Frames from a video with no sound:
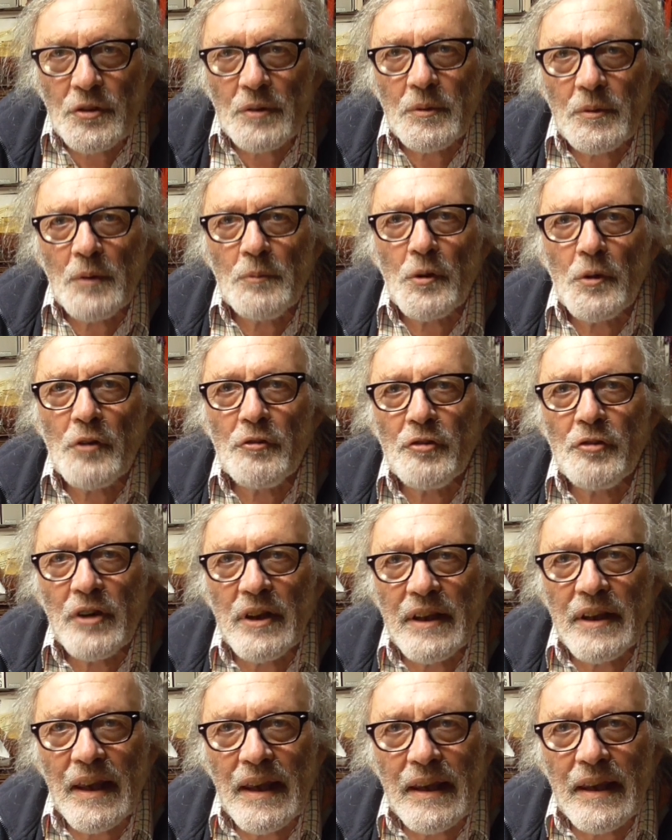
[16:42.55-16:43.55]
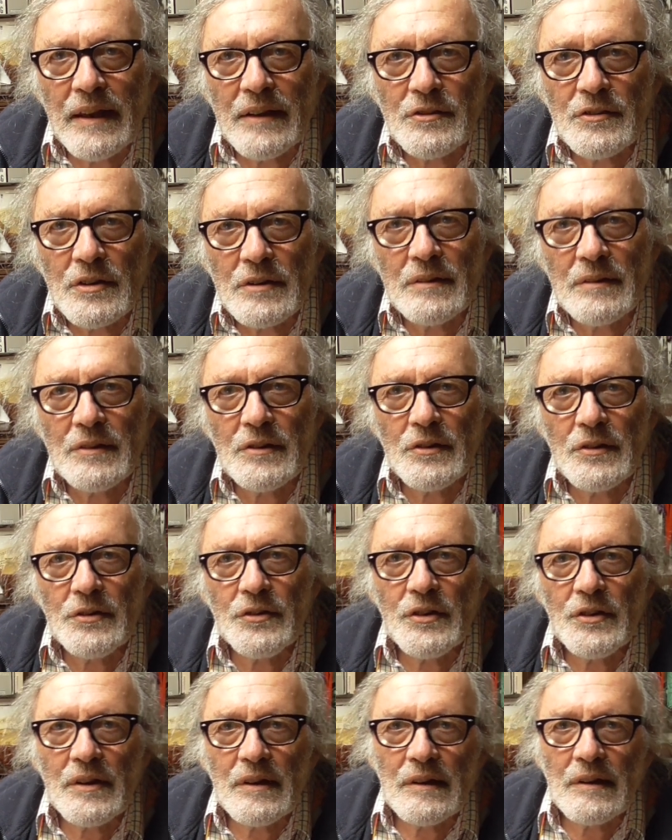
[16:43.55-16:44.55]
Sometimes I forget, and